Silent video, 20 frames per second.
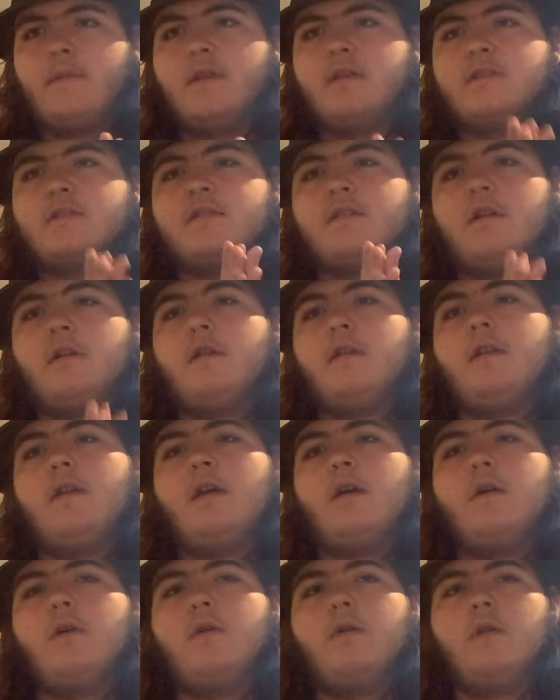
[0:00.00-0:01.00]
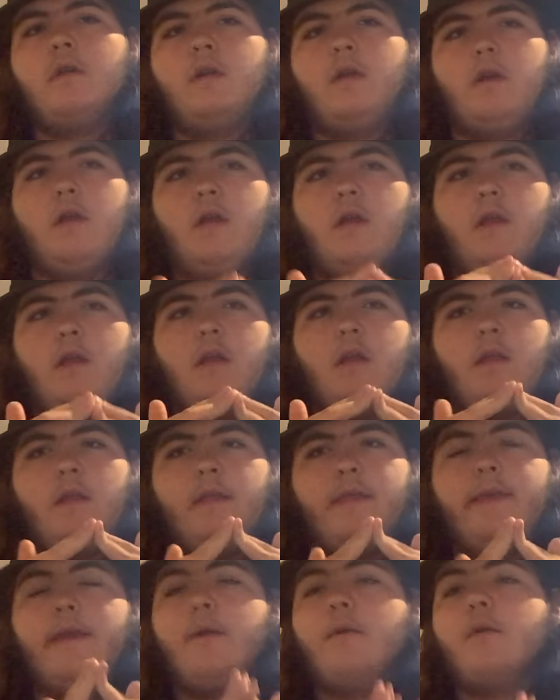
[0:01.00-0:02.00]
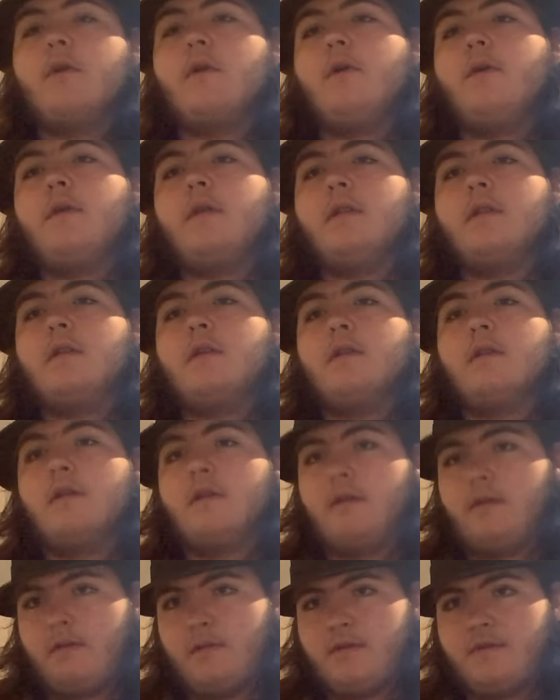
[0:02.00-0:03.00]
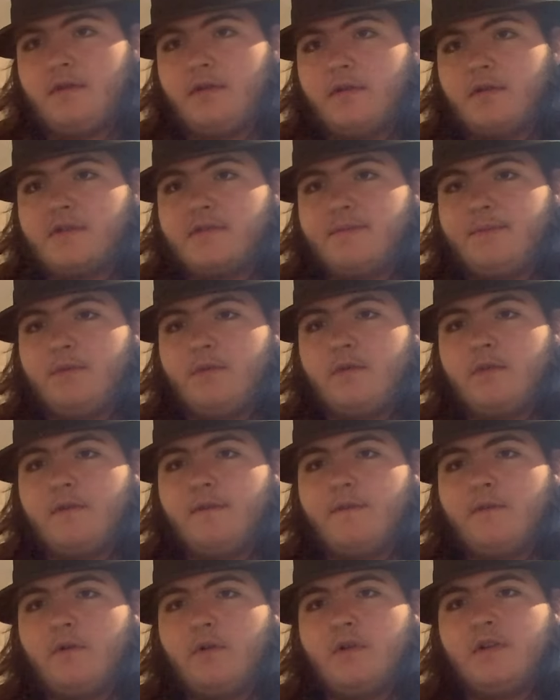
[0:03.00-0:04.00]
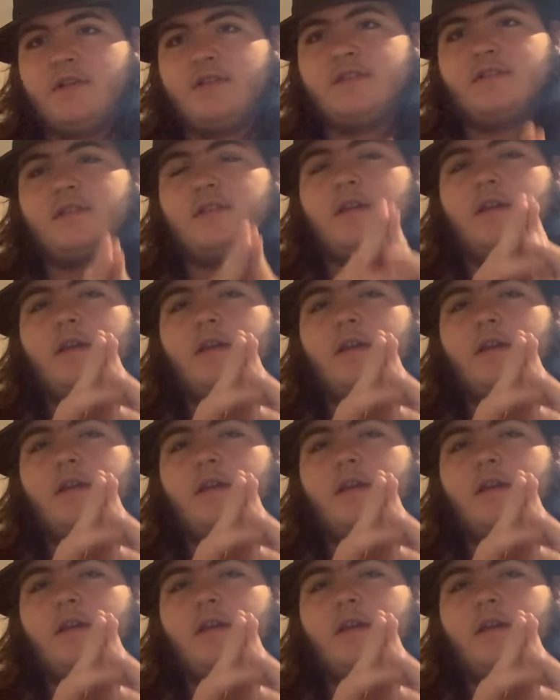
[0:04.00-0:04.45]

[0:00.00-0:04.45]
started out they were going into the dark, spooky forest.